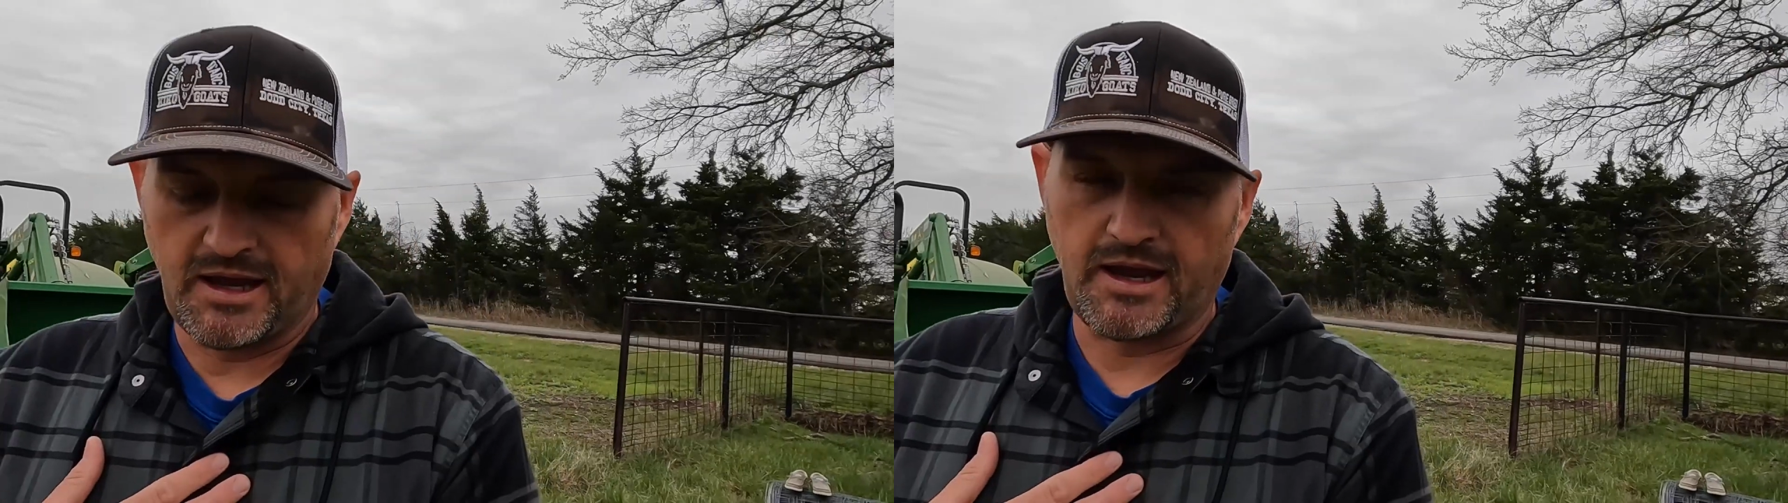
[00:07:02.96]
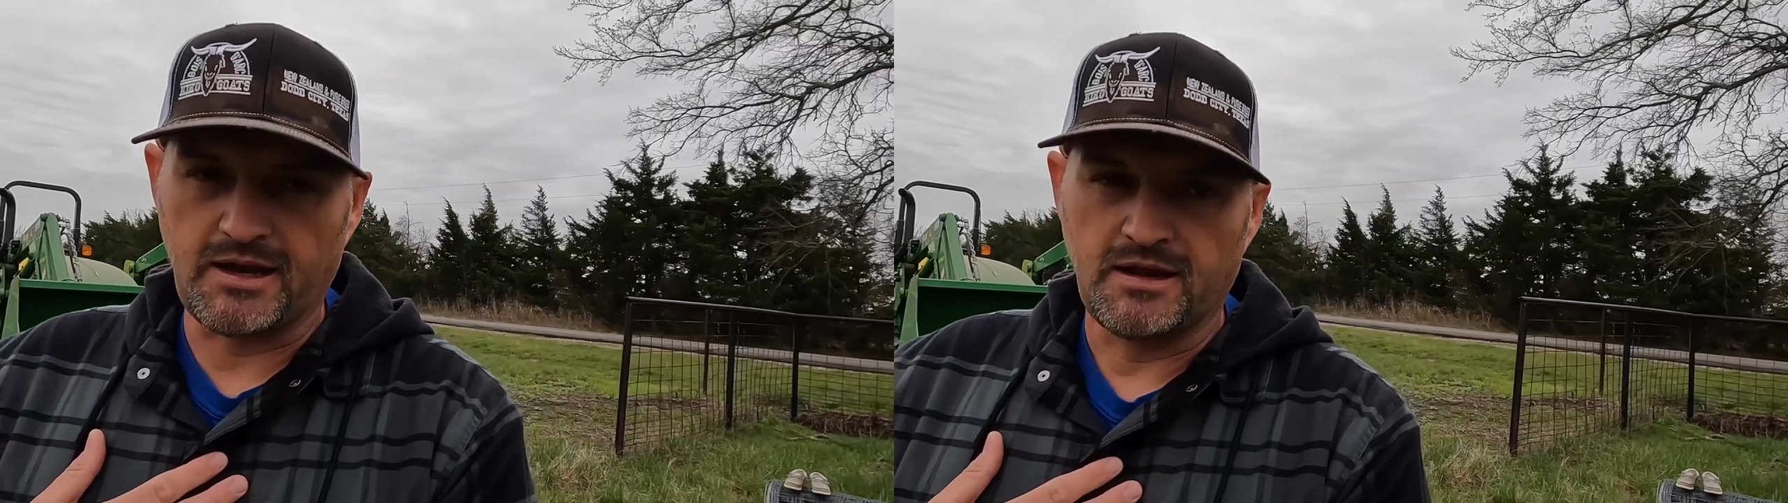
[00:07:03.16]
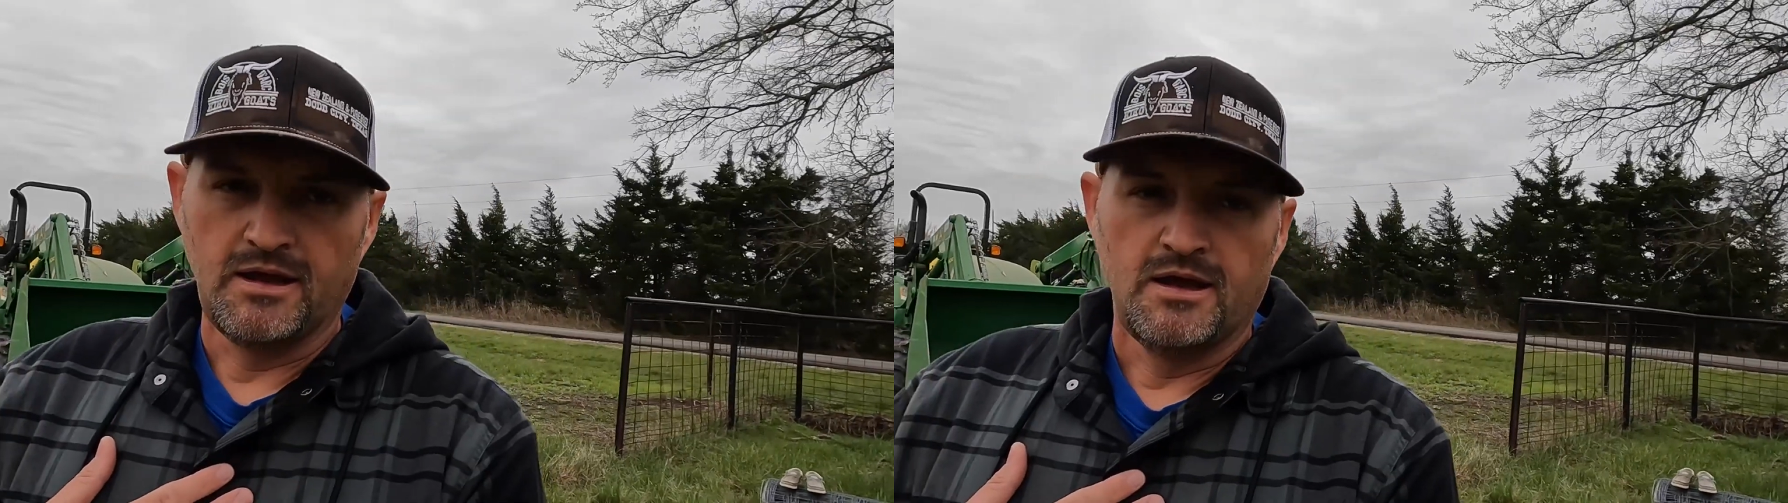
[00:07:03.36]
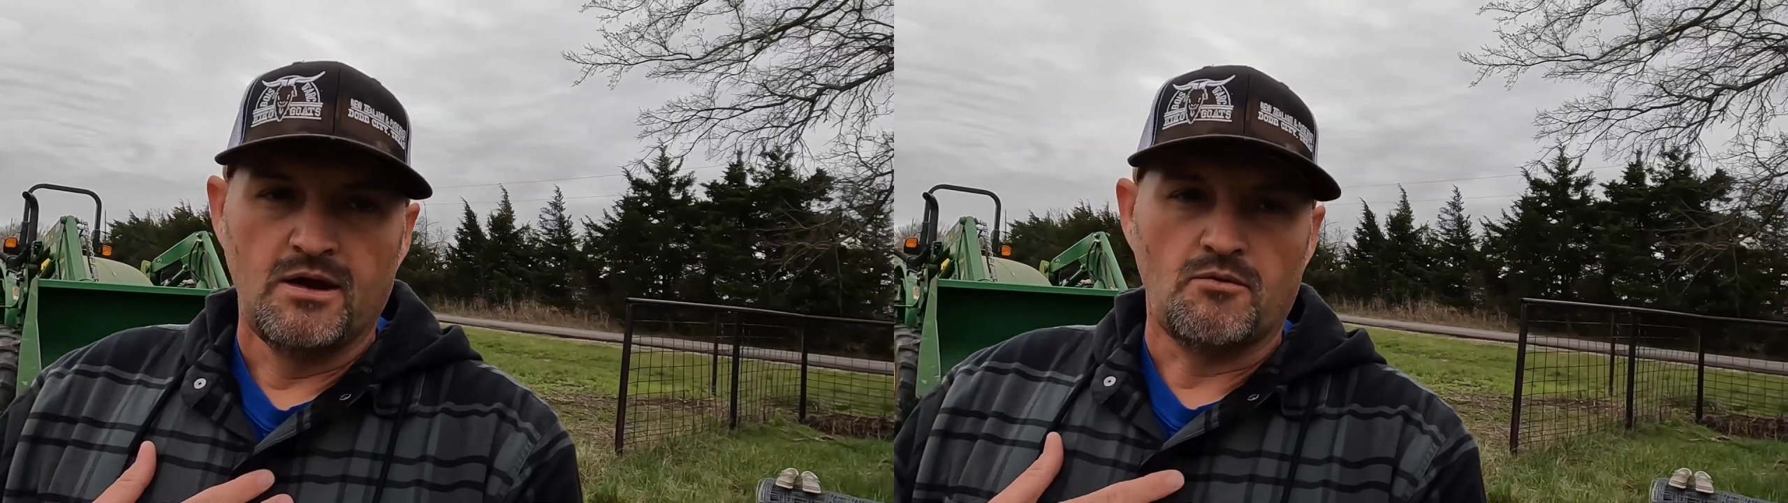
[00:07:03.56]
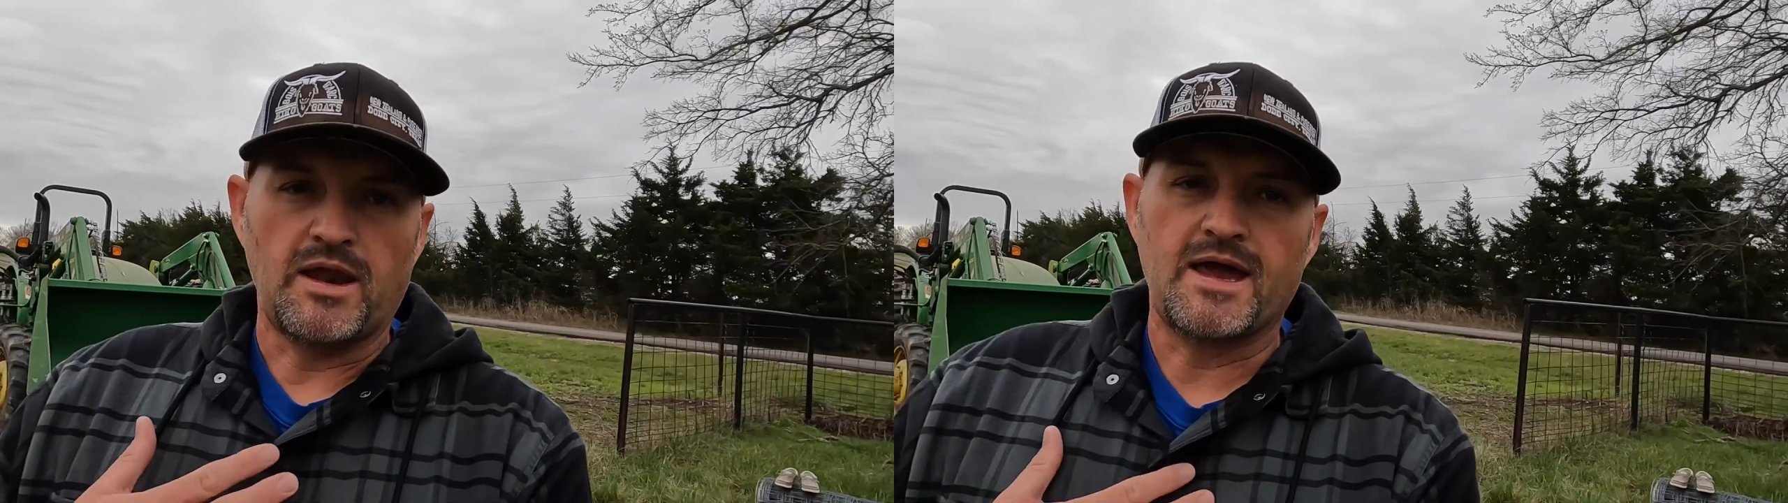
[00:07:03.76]
and
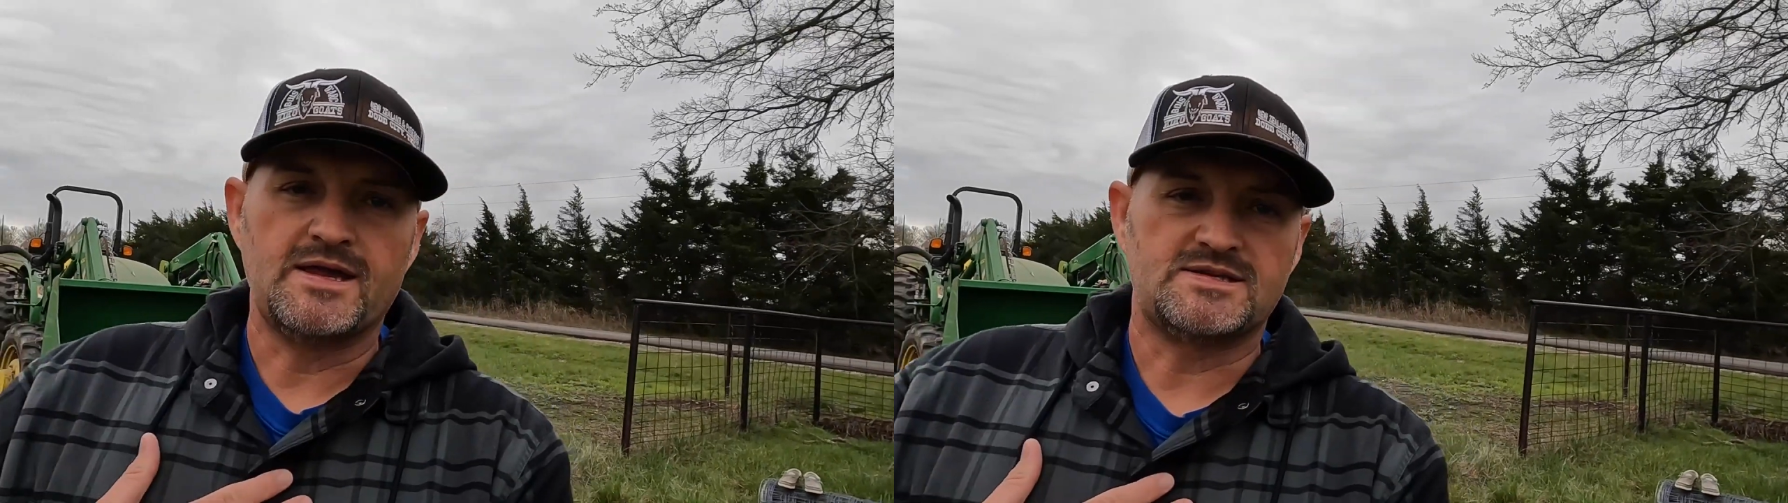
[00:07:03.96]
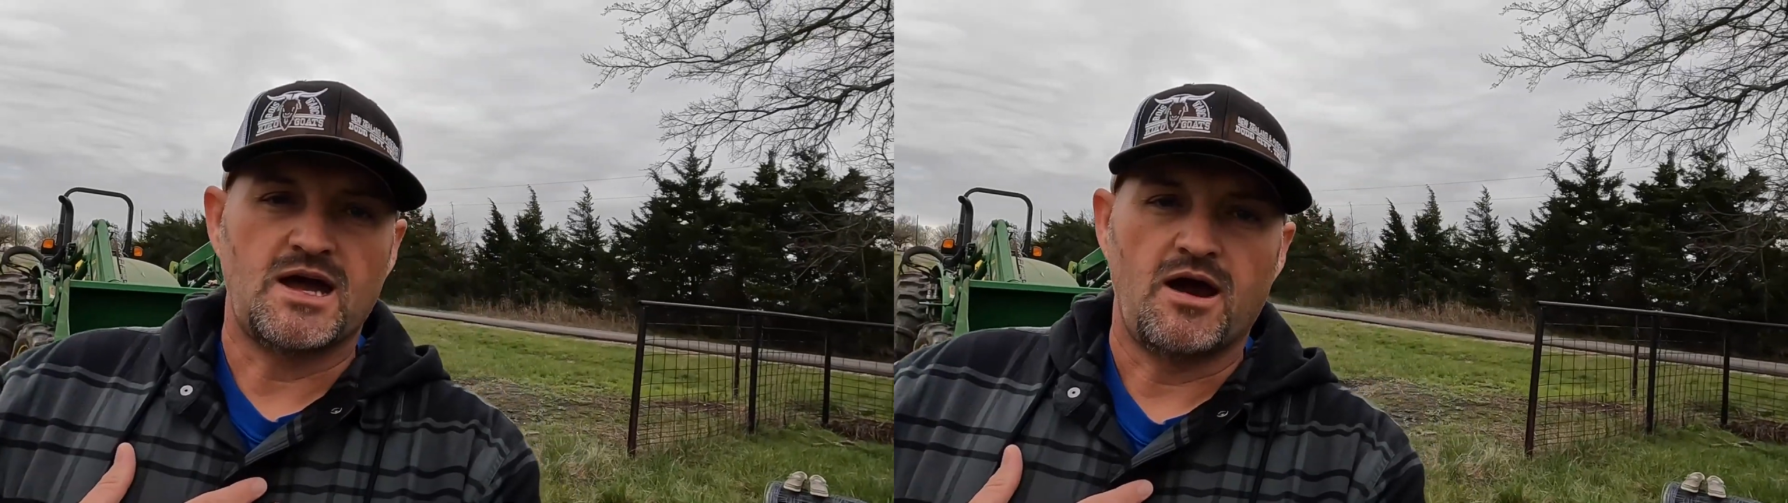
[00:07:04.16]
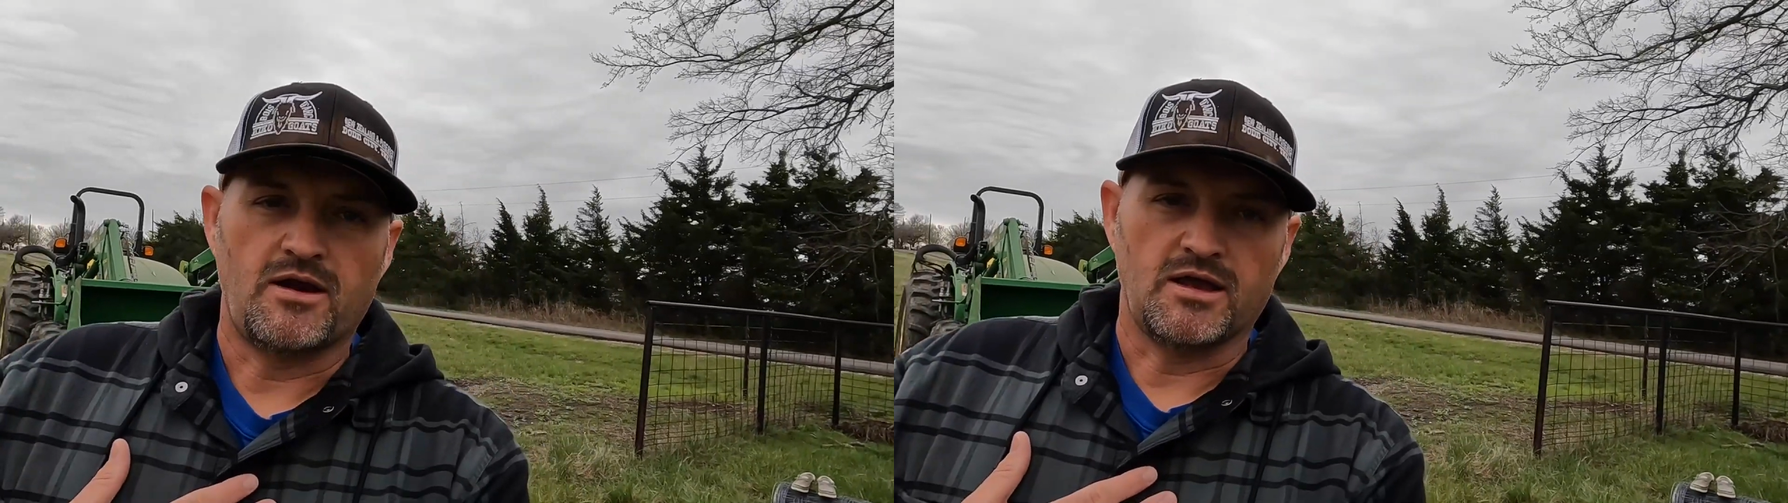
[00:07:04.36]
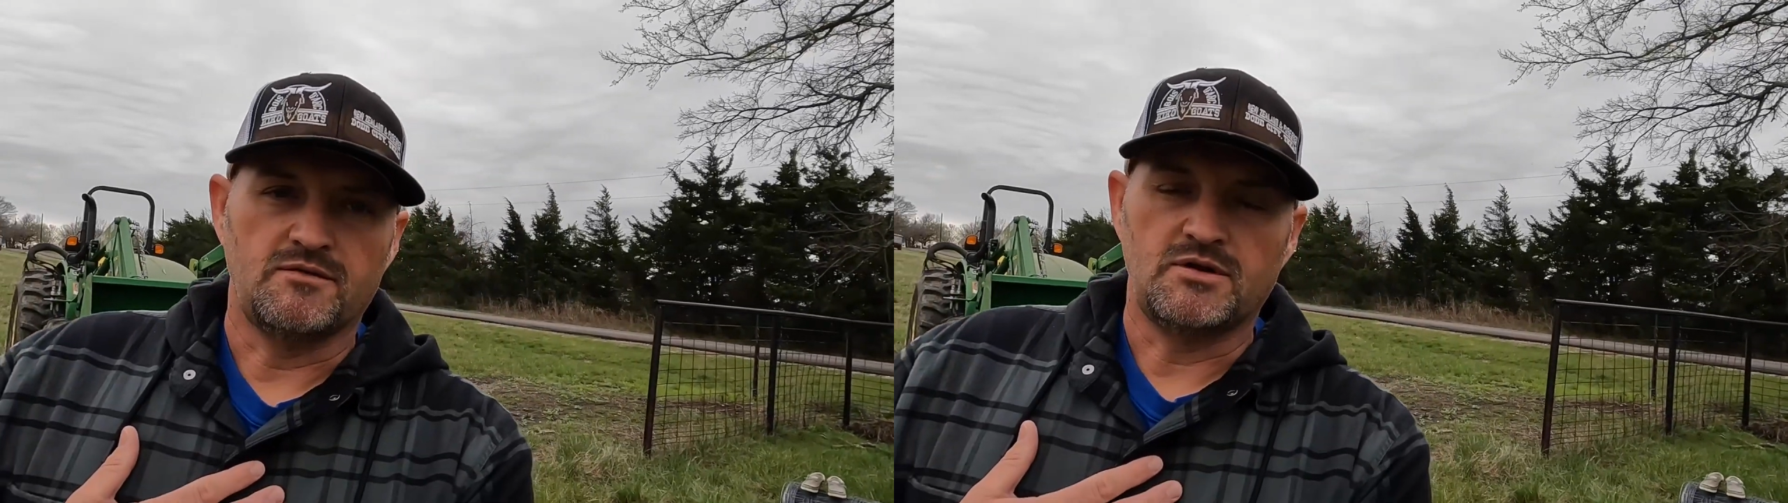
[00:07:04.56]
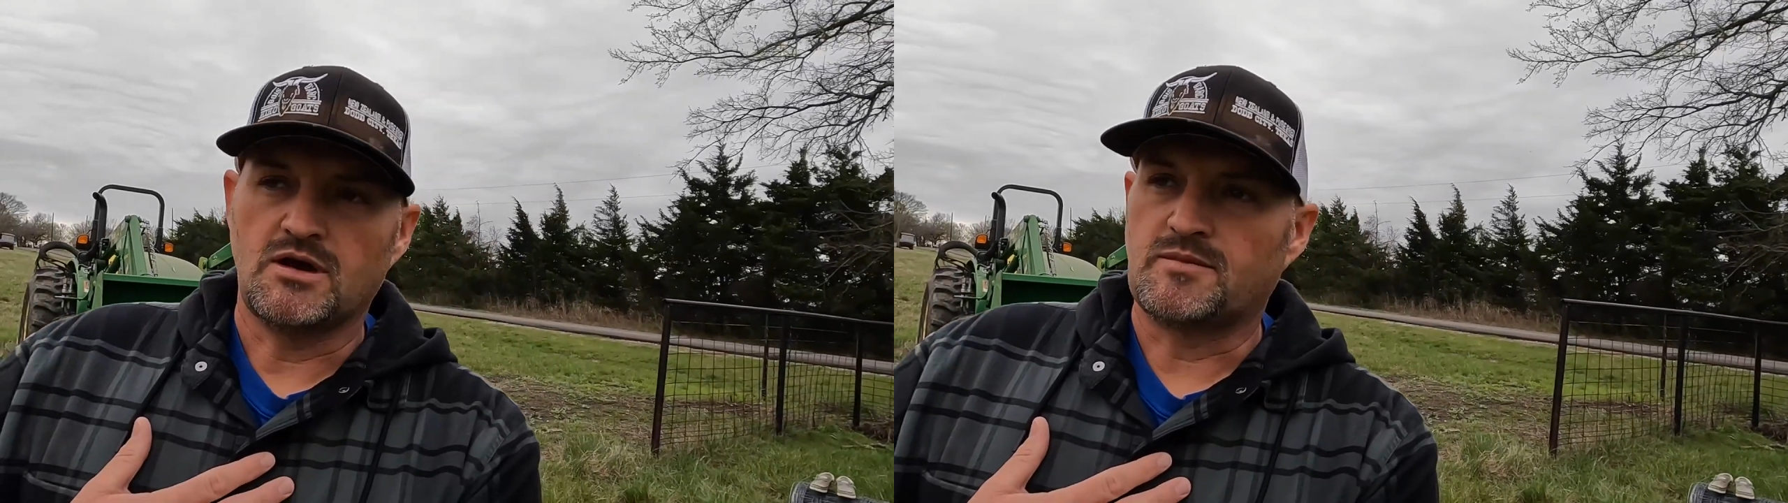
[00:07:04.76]
when I get tired I give
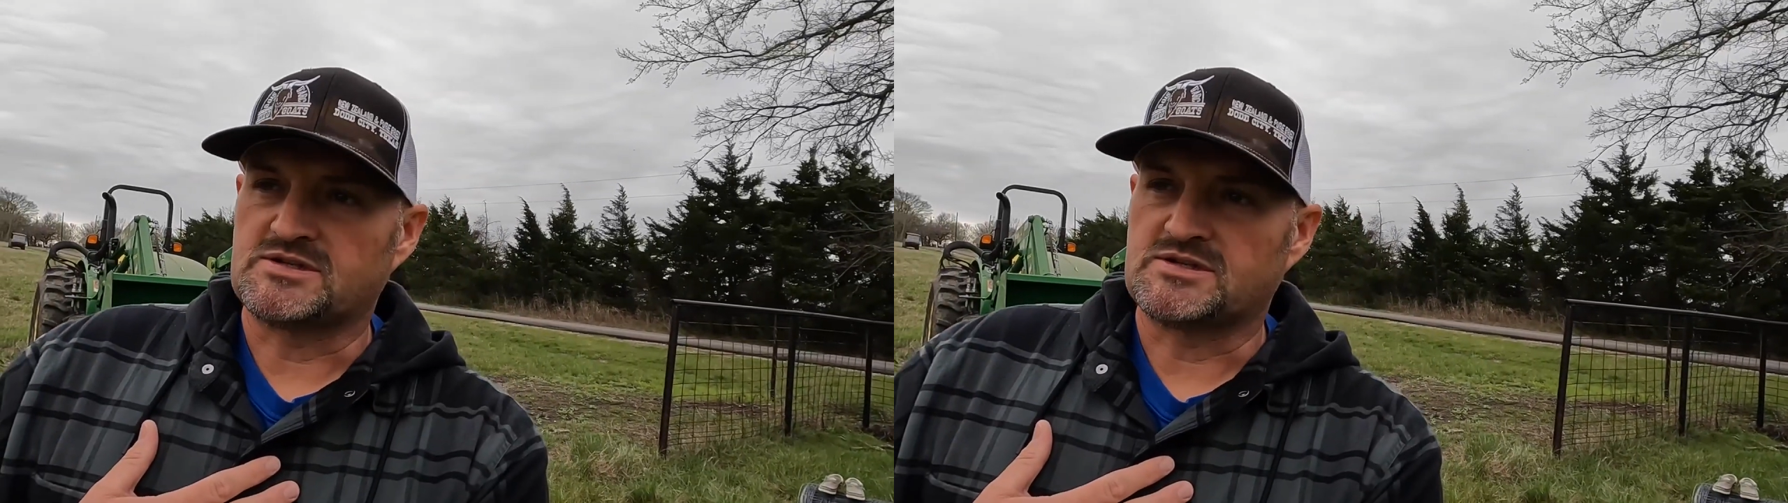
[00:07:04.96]
it up,